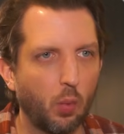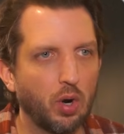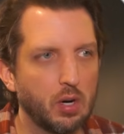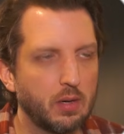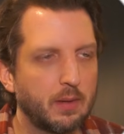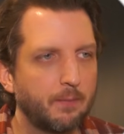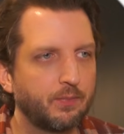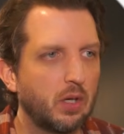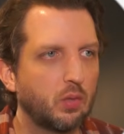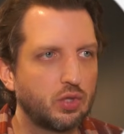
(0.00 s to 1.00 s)
Word,
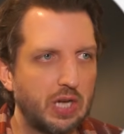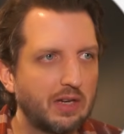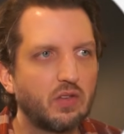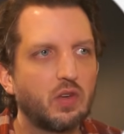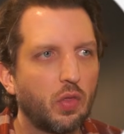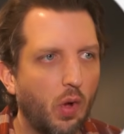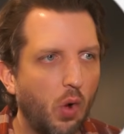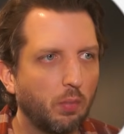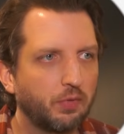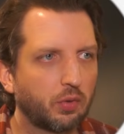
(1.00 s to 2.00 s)
which takes you to the
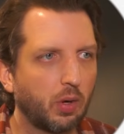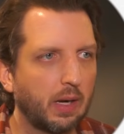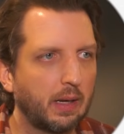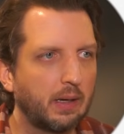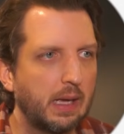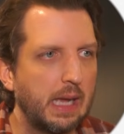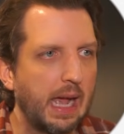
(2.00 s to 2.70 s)
home screen.